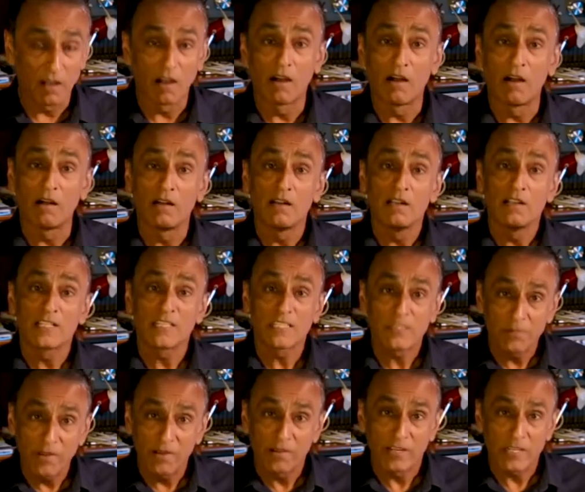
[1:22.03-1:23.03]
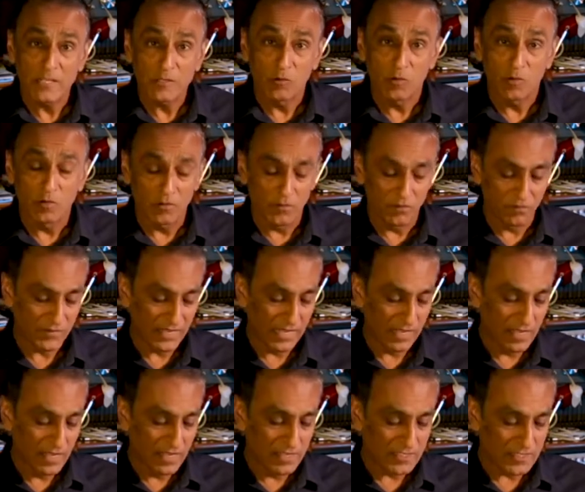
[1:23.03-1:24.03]
are spiritual.
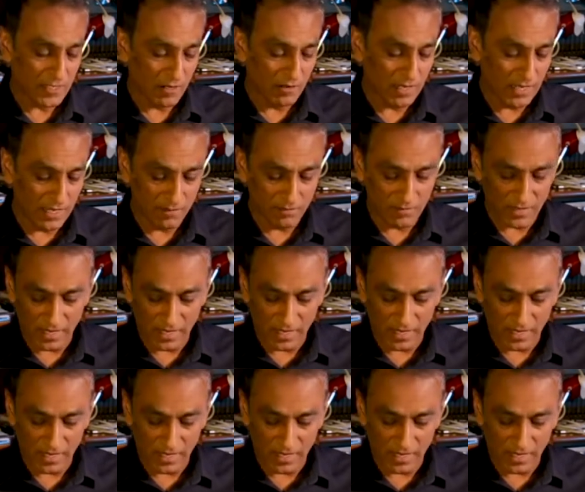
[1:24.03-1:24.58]
So